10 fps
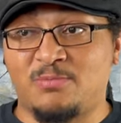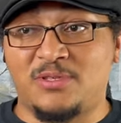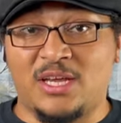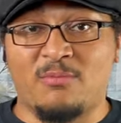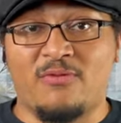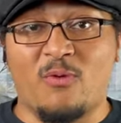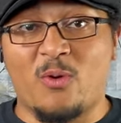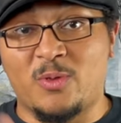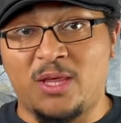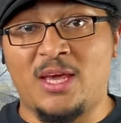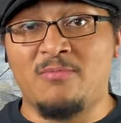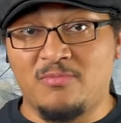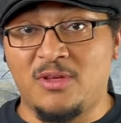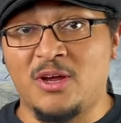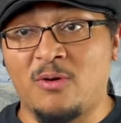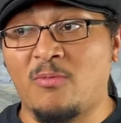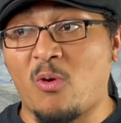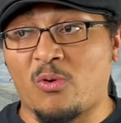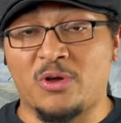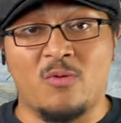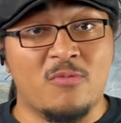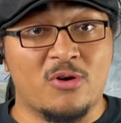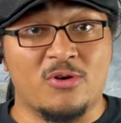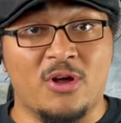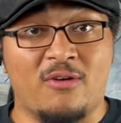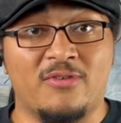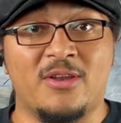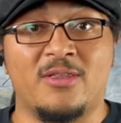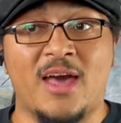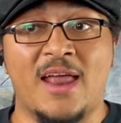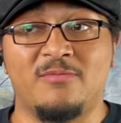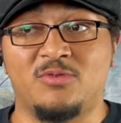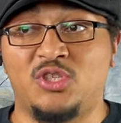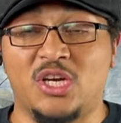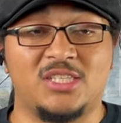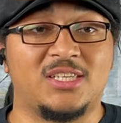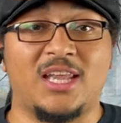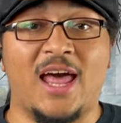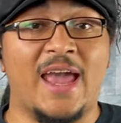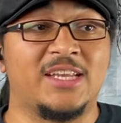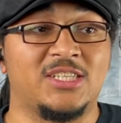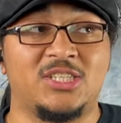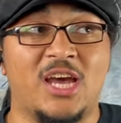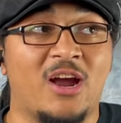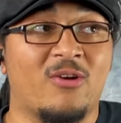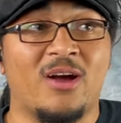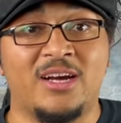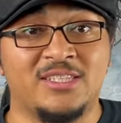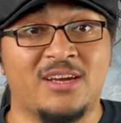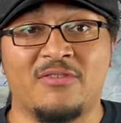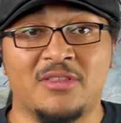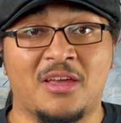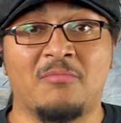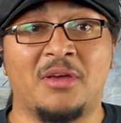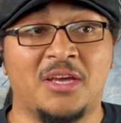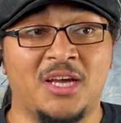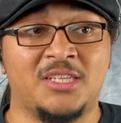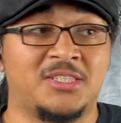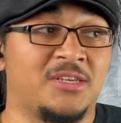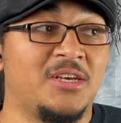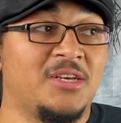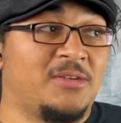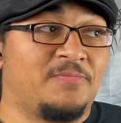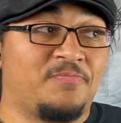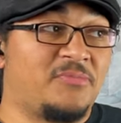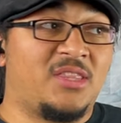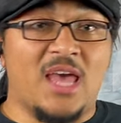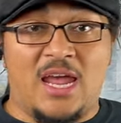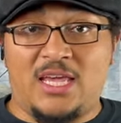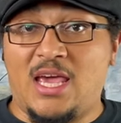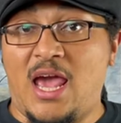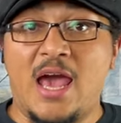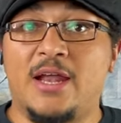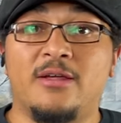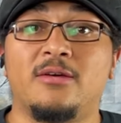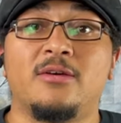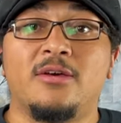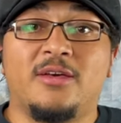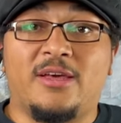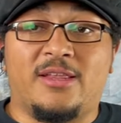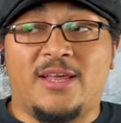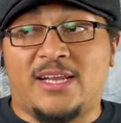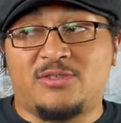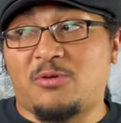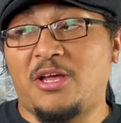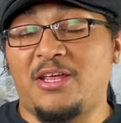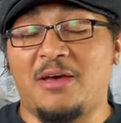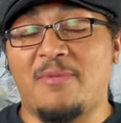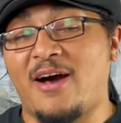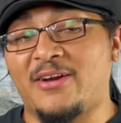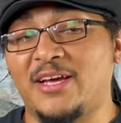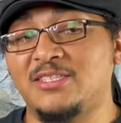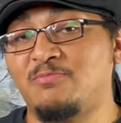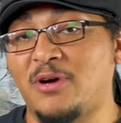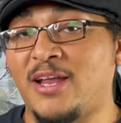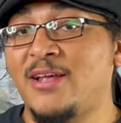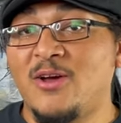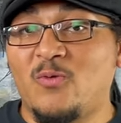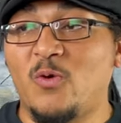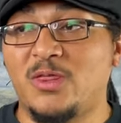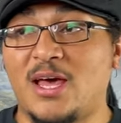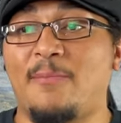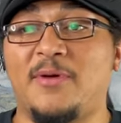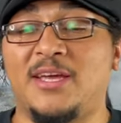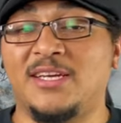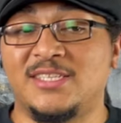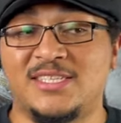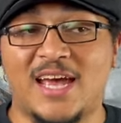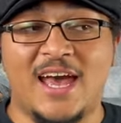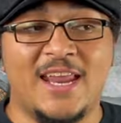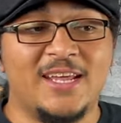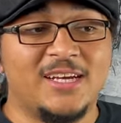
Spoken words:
seen before, the, you know, Oreo murder dolphin that just like to terrorize everything because they can, and that's really about it. But with that being said,